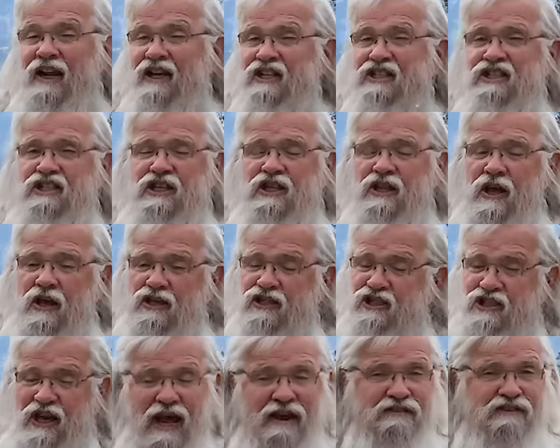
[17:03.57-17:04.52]
is
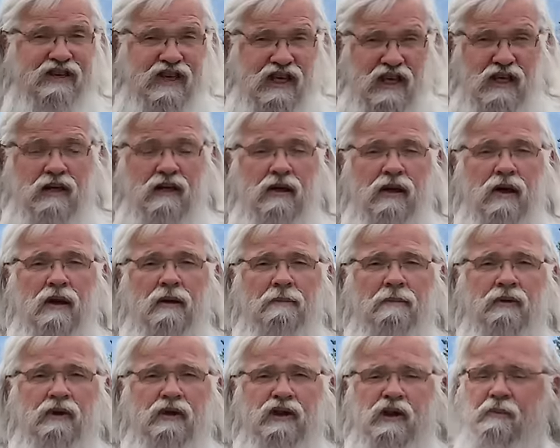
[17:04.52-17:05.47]
safety
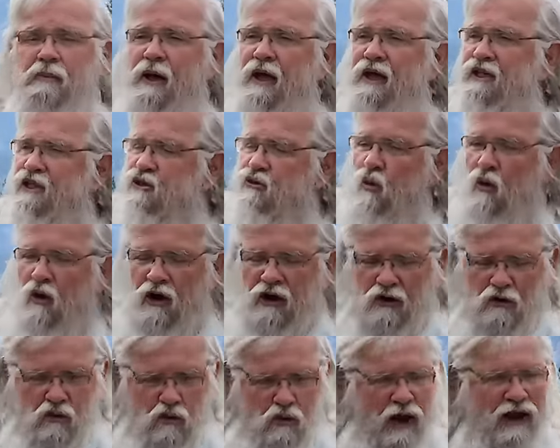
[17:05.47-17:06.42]
depends a
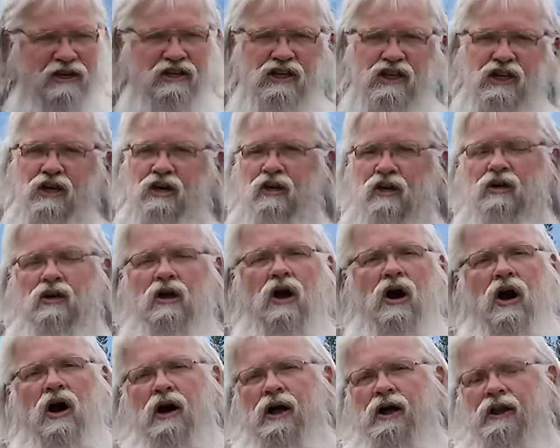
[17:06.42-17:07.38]
great deal
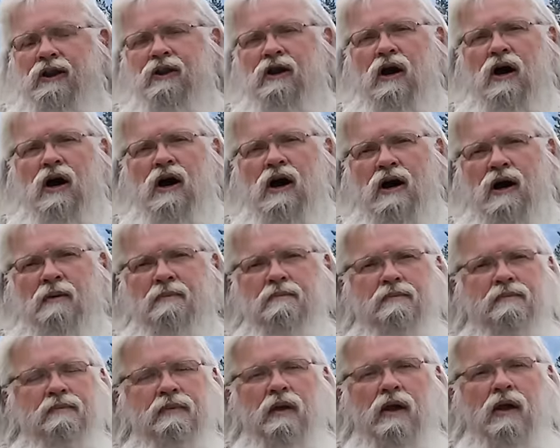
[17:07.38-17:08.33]
on
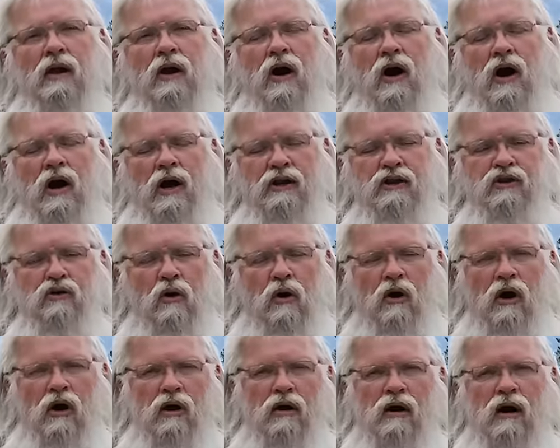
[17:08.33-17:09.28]

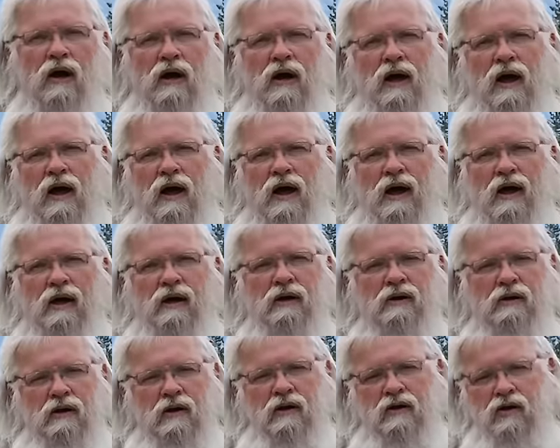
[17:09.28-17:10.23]
your
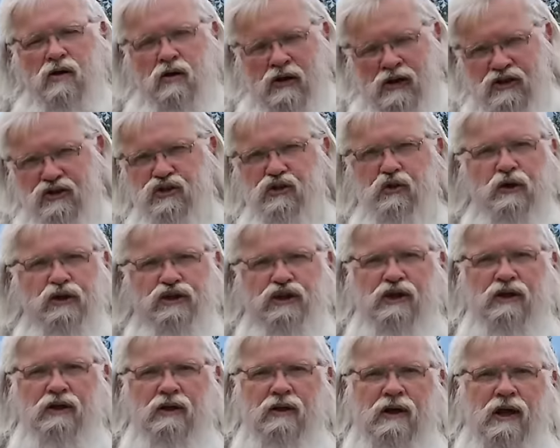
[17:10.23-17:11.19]

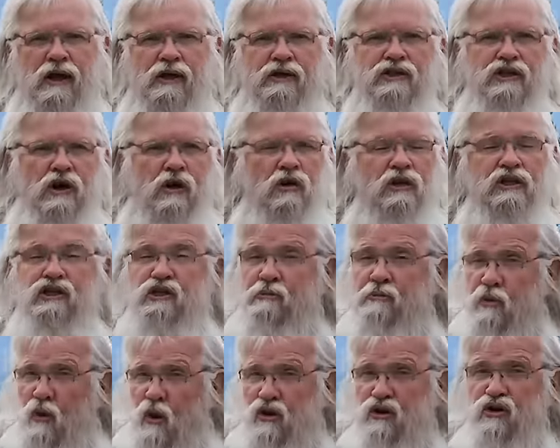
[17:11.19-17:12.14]
intuition. And so it's
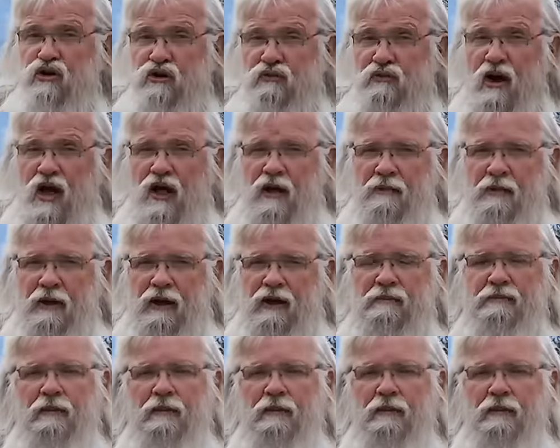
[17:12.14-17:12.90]
important you develop it.